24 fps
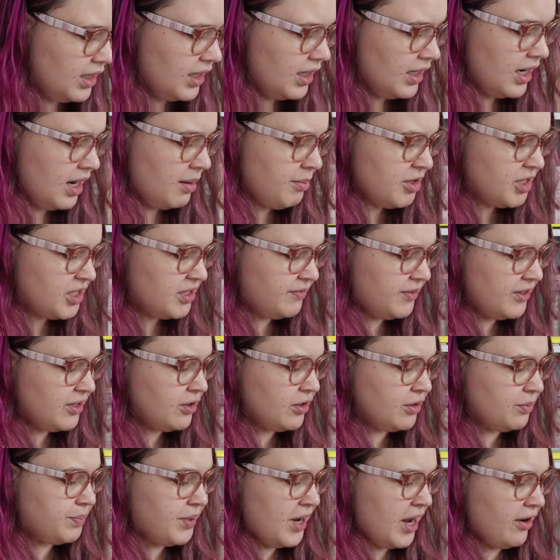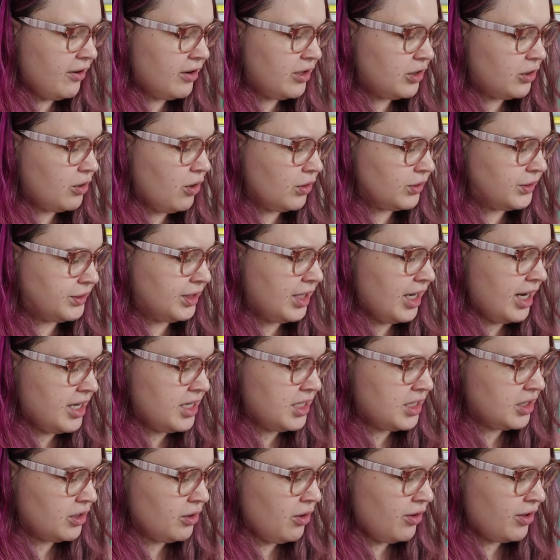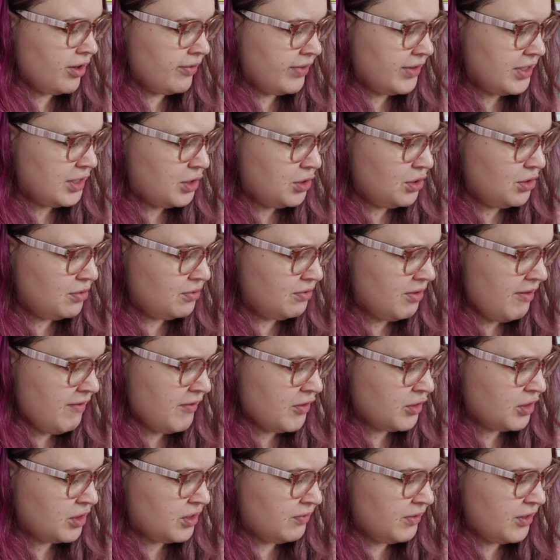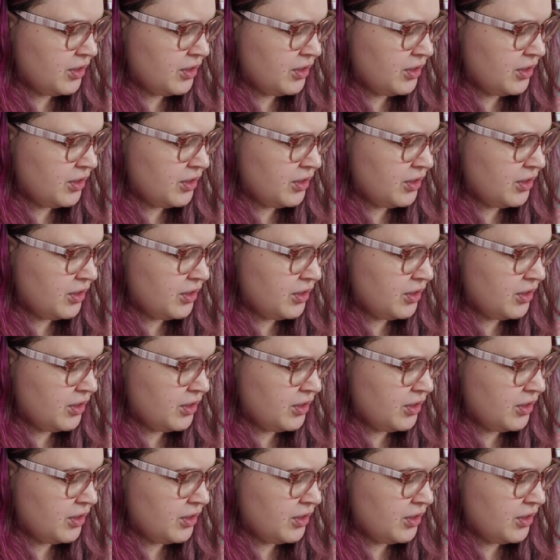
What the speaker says: In Emond's Field, Perrin Goldeneyes, Lord of the Two Rivers,